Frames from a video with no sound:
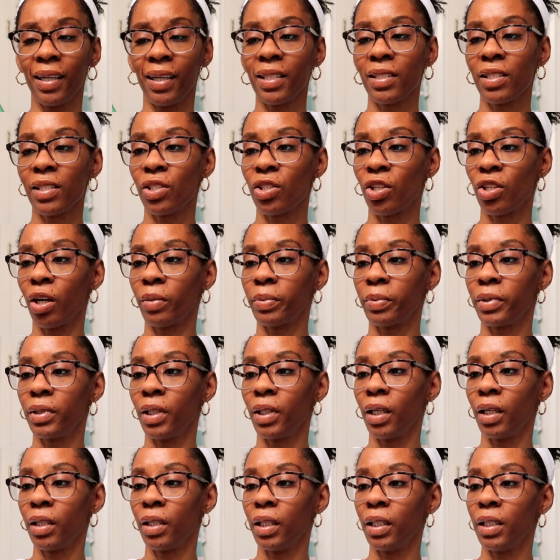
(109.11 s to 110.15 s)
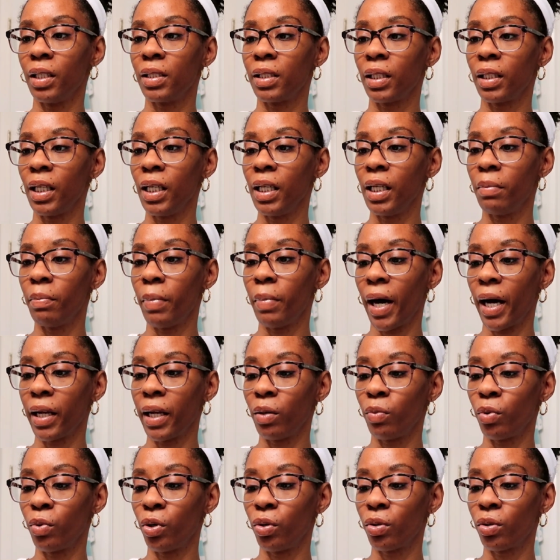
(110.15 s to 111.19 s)
It gets the job done is Eden
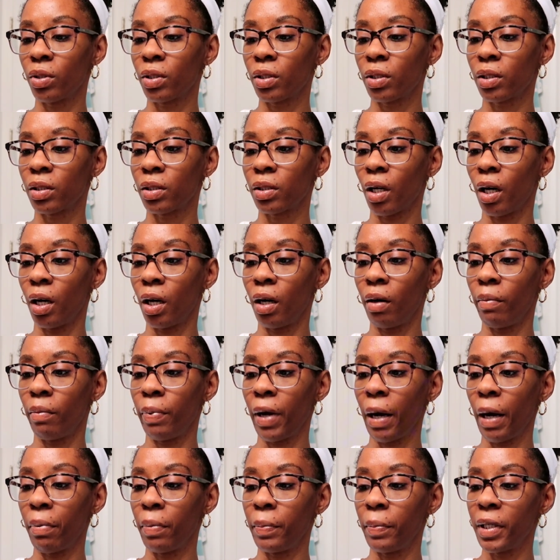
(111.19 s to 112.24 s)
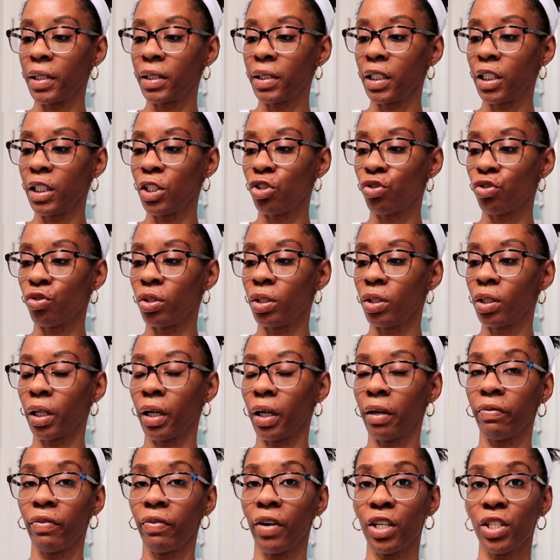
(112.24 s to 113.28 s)
BodyWorks uh, Peppermint Tea Tree
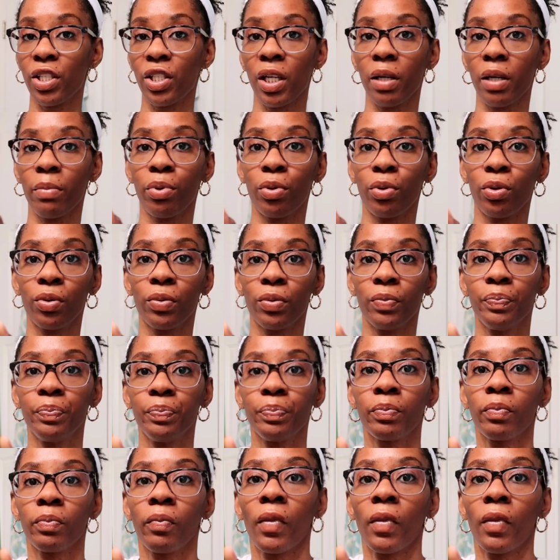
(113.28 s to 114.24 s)
Clarifying Shampoo.